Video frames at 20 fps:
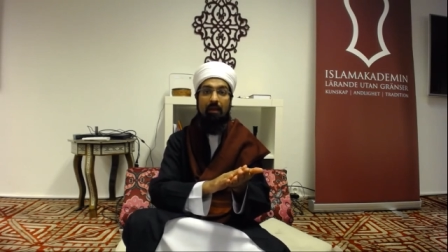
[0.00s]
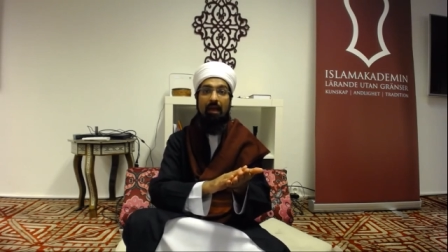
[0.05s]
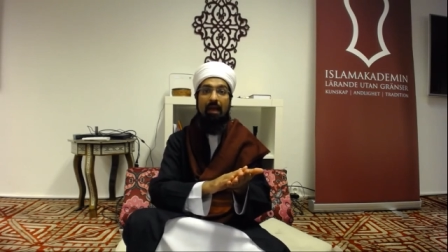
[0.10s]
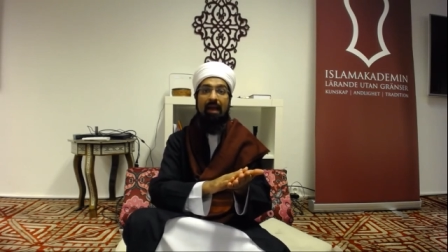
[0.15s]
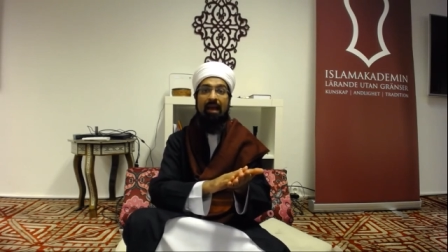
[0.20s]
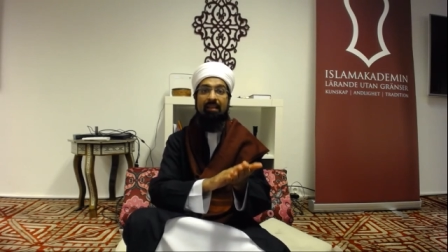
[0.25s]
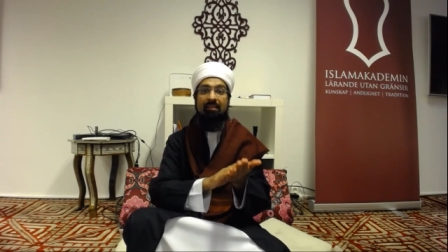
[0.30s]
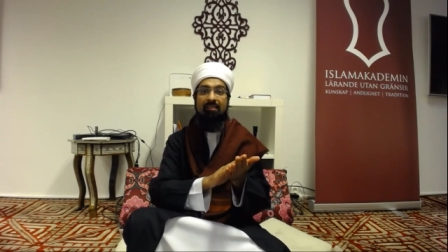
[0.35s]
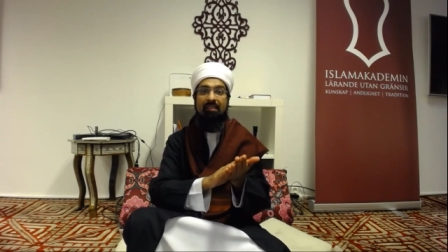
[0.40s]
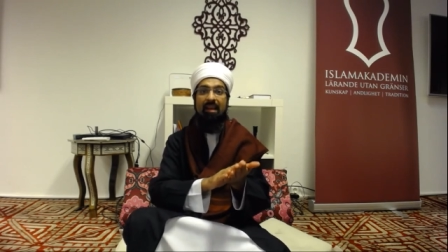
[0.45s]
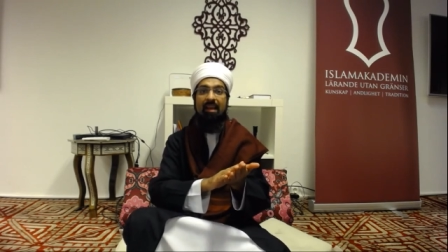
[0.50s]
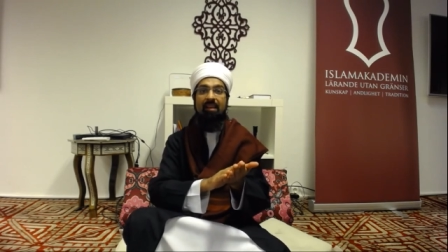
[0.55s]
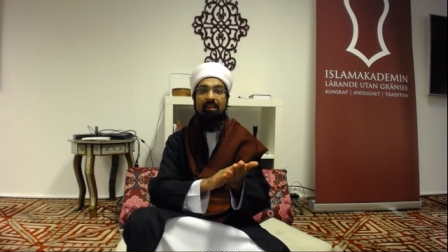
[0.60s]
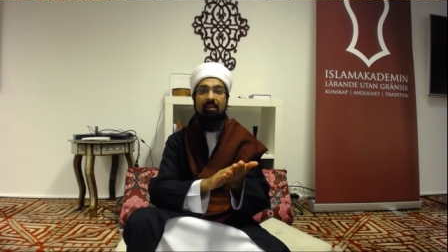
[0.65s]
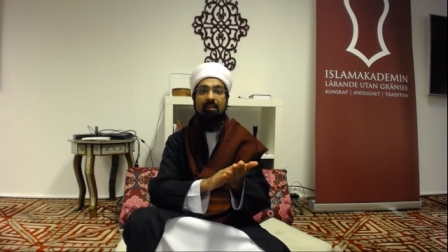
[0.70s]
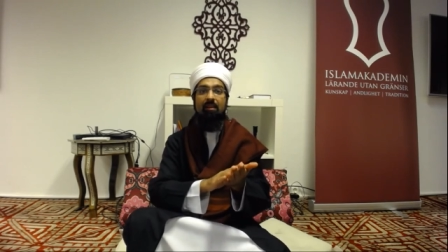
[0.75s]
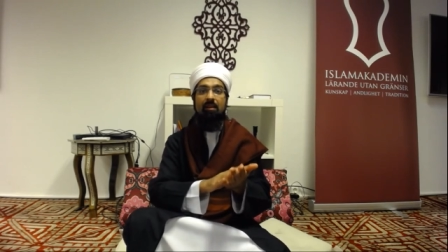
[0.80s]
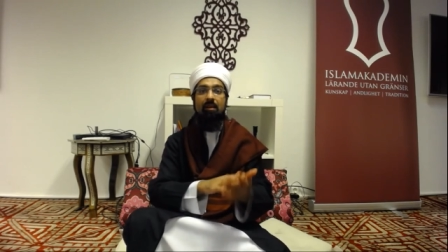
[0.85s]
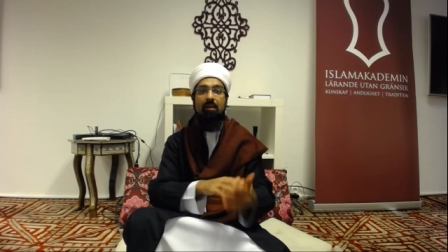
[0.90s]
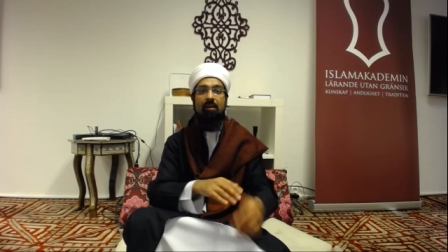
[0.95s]
And then
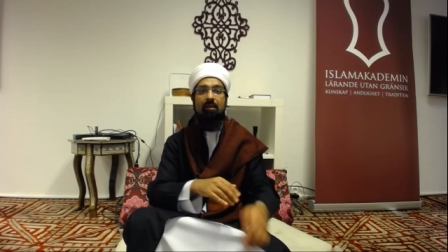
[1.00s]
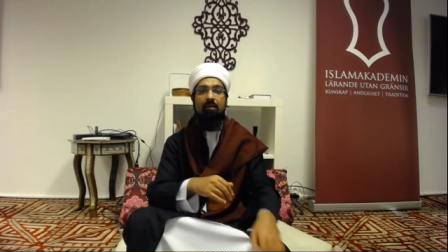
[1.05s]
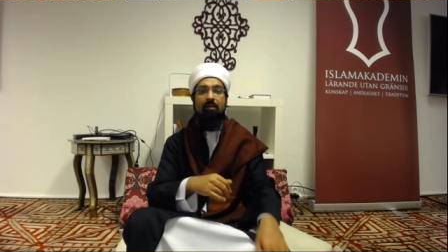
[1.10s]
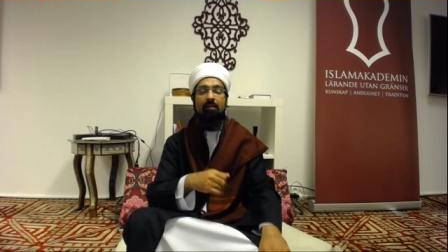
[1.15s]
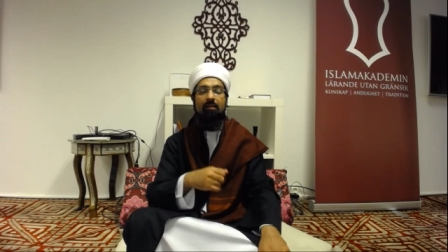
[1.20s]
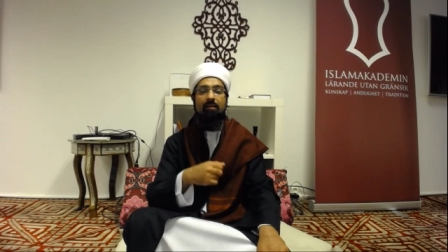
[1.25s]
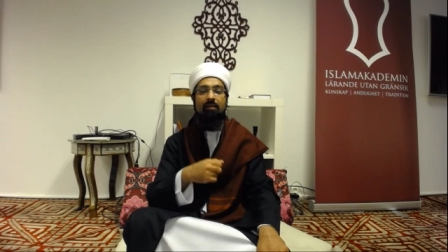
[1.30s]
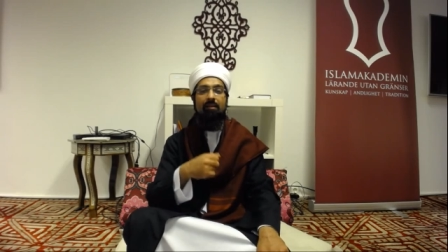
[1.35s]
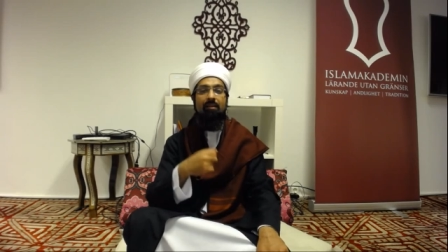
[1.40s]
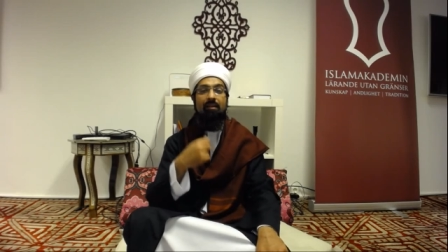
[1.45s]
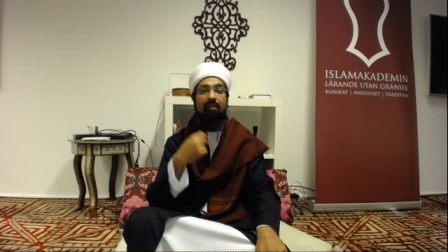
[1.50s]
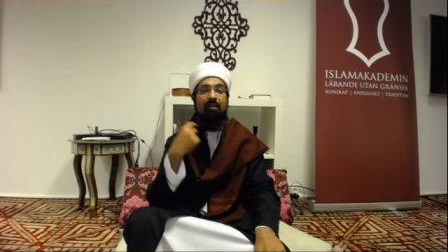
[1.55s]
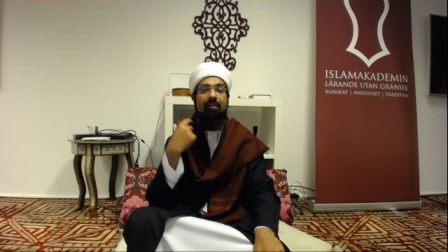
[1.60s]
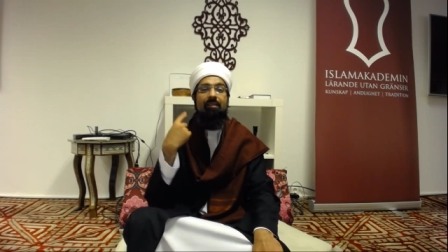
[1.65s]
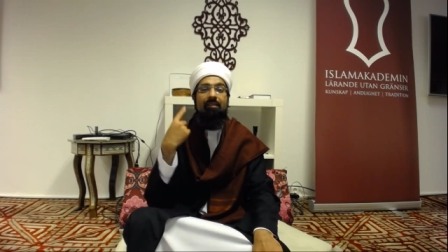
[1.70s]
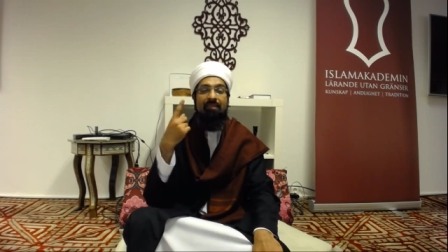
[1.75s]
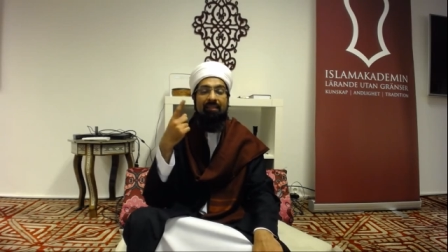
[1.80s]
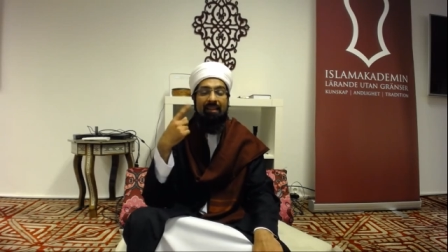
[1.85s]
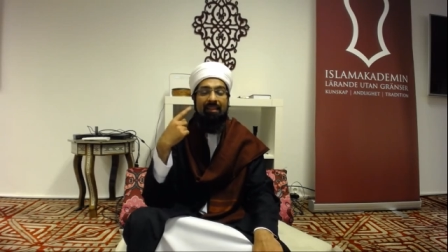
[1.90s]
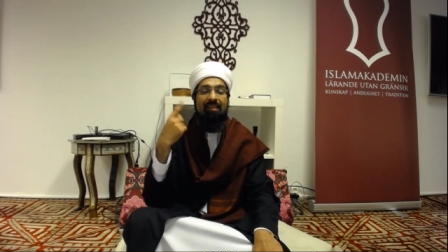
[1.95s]

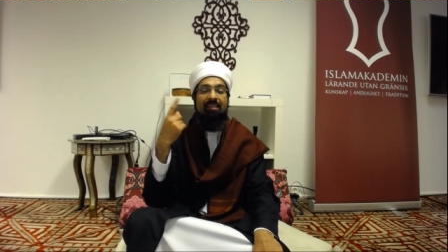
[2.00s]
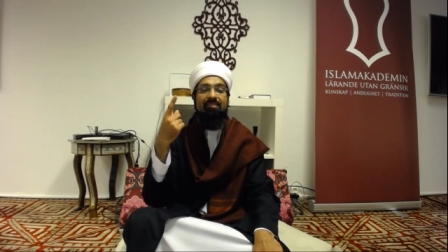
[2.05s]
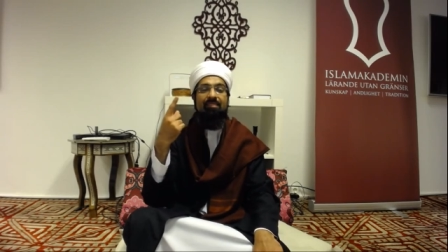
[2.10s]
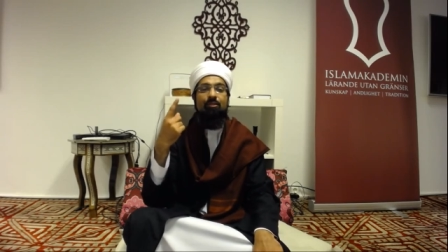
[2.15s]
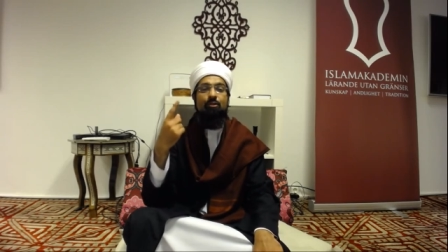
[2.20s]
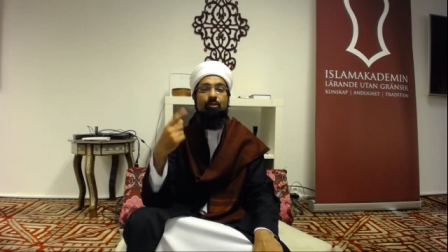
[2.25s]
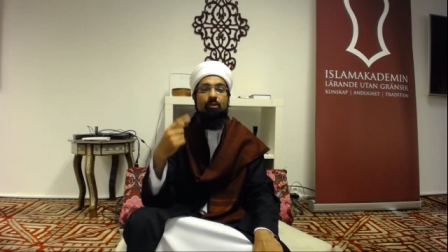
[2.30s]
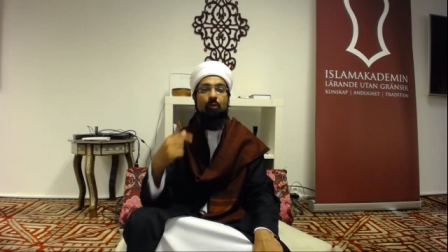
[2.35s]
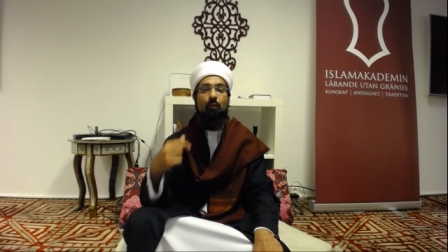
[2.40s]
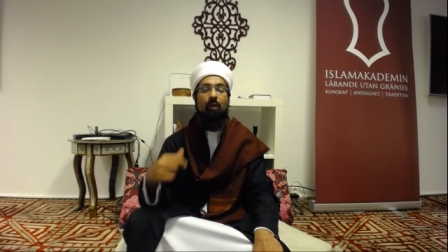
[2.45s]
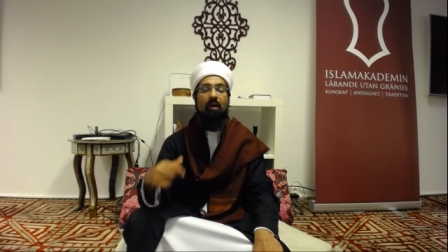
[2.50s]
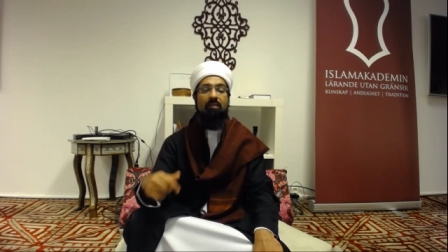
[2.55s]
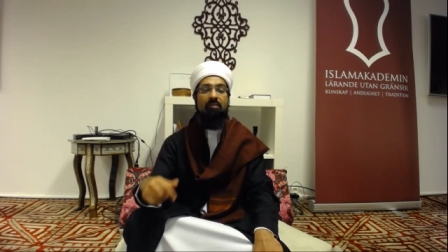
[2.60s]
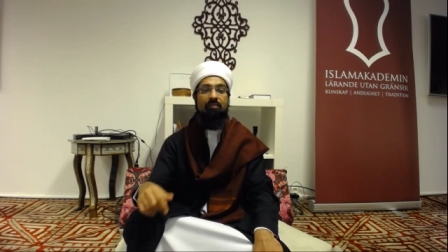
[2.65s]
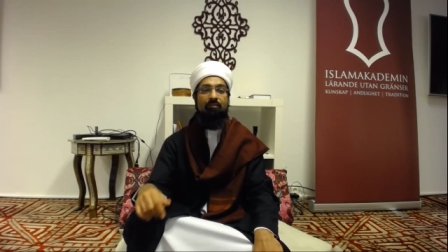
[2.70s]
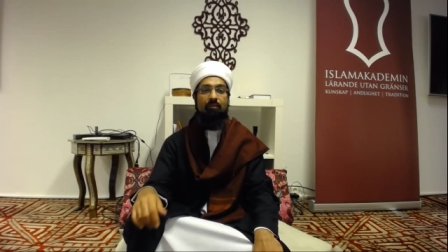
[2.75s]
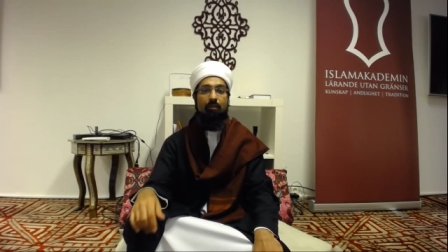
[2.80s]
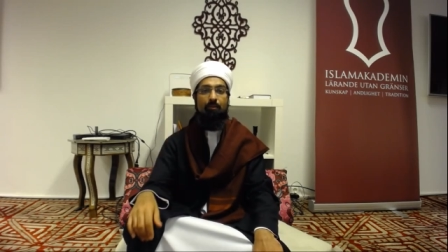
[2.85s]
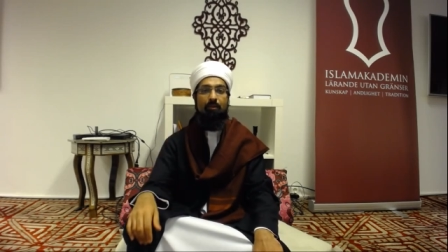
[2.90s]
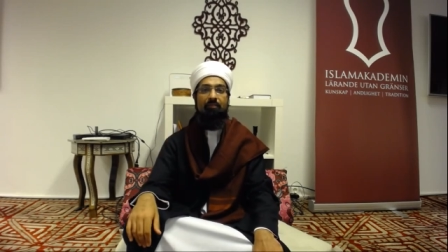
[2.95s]
listen to the words of
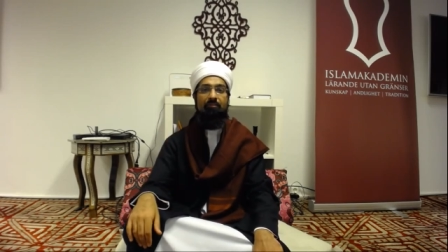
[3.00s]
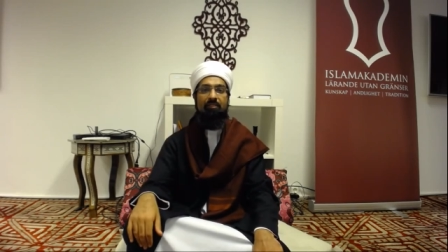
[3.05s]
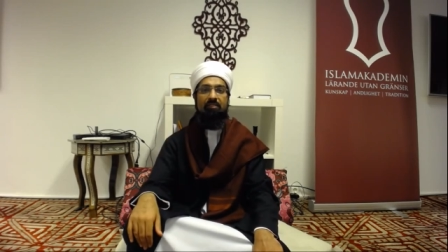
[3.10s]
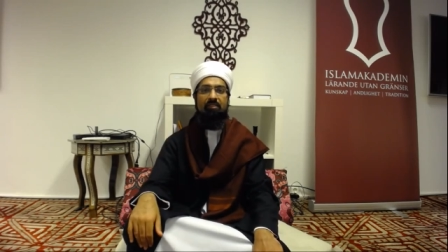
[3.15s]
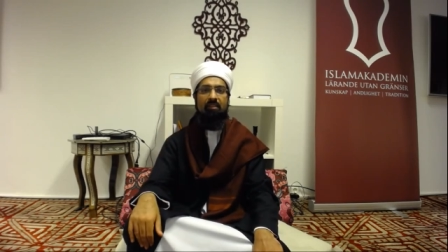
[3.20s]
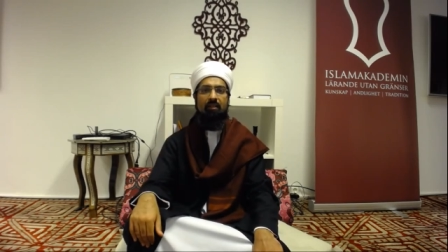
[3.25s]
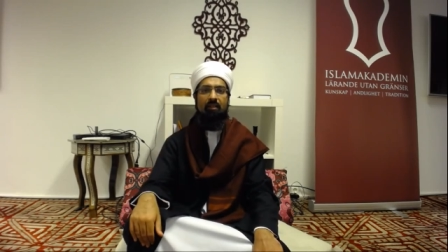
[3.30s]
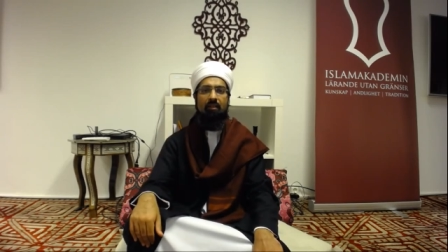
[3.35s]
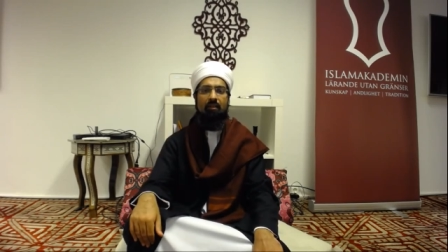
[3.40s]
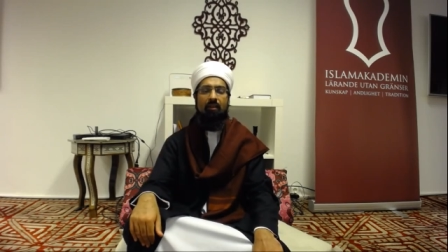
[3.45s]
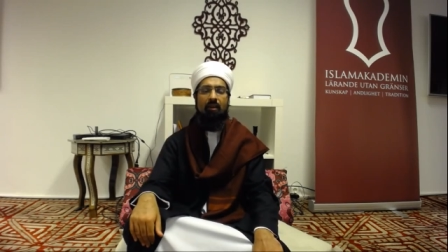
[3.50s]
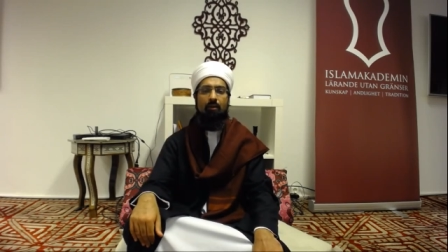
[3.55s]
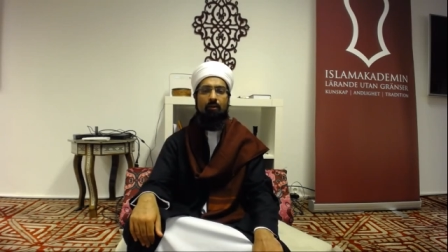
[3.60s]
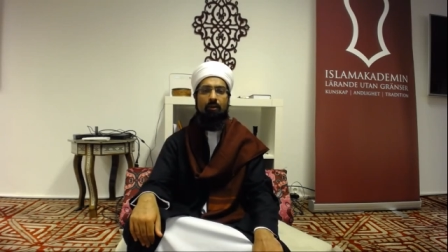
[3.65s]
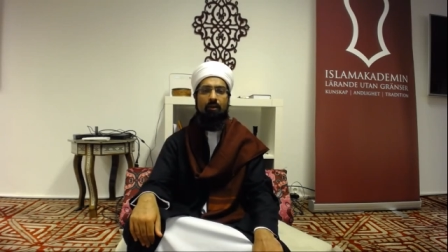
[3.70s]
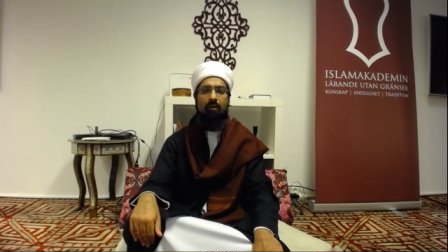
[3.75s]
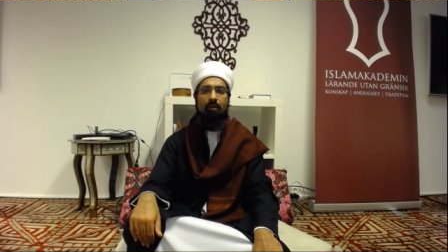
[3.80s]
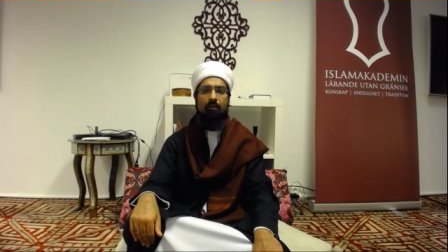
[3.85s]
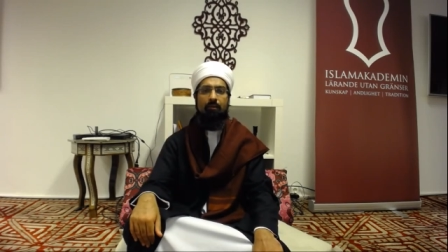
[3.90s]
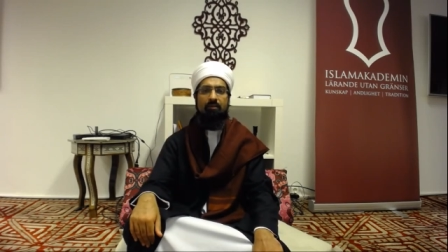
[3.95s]
the Prophet sallallahu
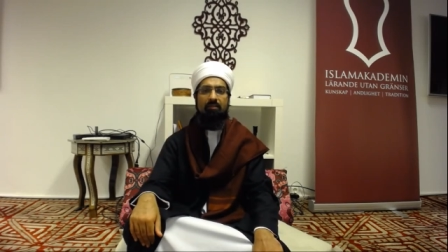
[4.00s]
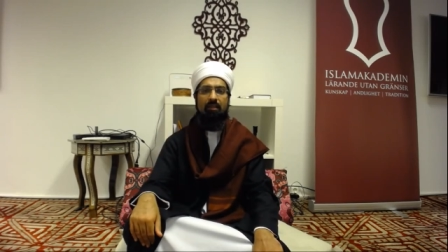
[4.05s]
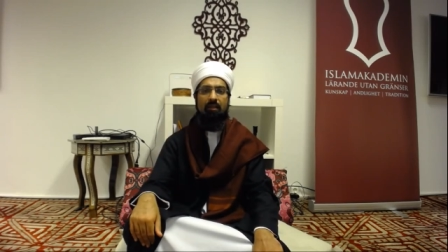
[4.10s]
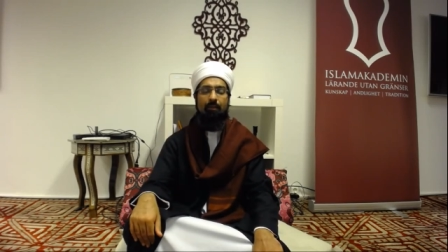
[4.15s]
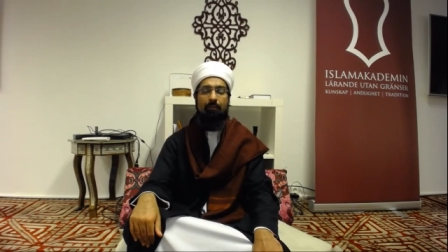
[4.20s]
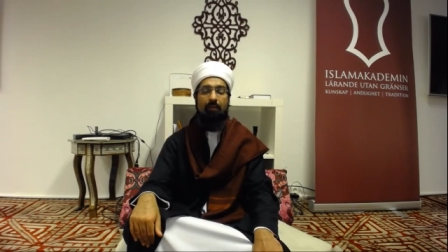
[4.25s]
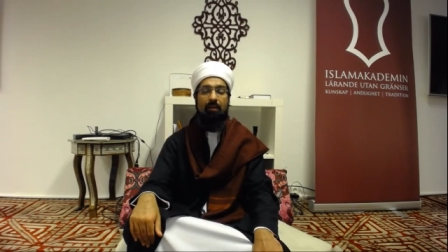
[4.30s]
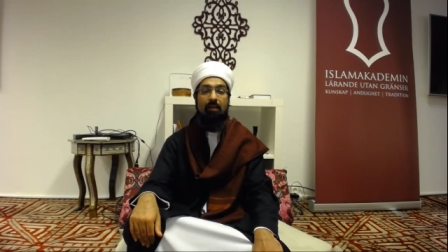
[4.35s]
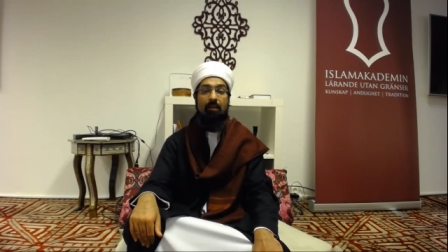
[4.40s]
alaihi wasallam.